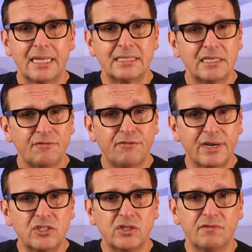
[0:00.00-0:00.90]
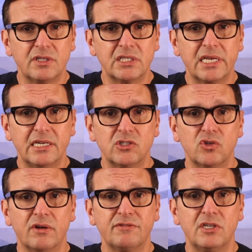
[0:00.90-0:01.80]
That's an infection of the skin and
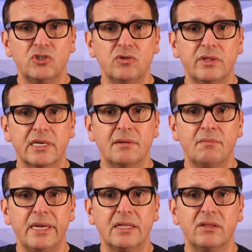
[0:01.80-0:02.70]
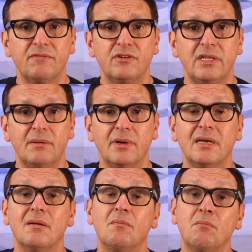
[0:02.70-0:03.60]
soft tissue that can make lymphedema
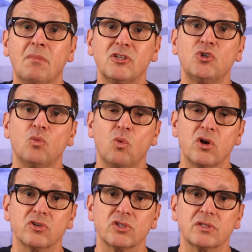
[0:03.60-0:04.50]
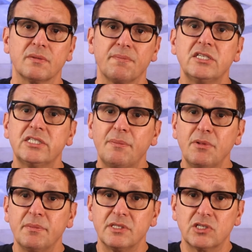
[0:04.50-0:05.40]
much worse.
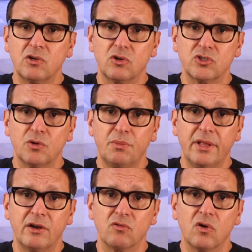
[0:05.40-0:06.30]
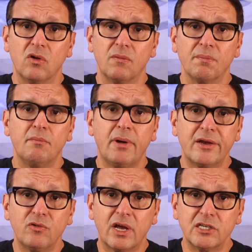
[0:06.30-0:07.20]
Supplements can also play a role.
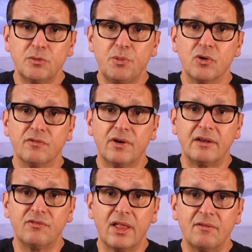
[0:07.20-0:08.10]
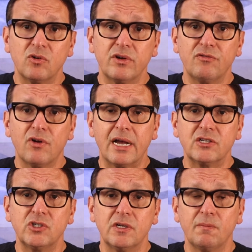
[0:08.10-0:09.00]
Micronized purified flavonoid
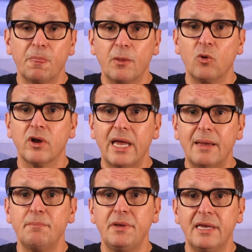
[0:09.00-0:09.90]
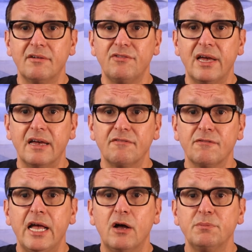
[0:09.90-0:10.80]
fraction, or MPFF,
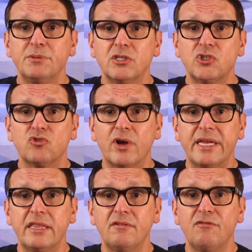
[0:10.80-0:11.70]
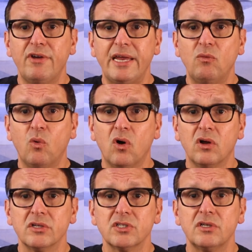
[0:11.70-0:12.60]
helps strengthen vein
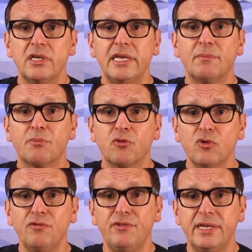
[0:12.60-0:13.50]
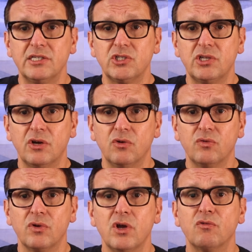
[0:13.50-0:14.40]
walls, improve venous
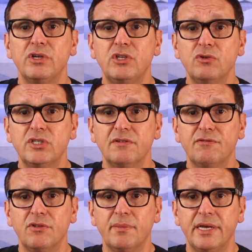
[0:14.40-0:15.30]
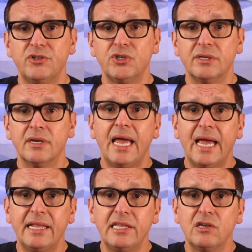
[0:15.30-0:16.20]
tone, reduce inflammation,
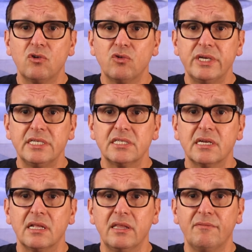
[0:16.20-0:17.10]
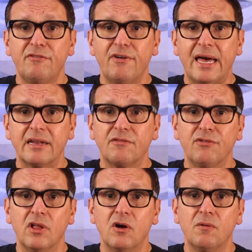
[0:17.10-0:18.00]
and increase lymphatic
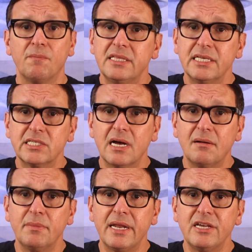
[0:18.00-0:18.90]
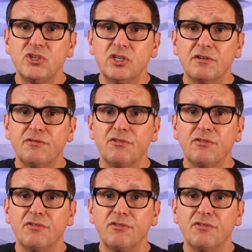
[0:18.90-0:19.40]
flow. This combination of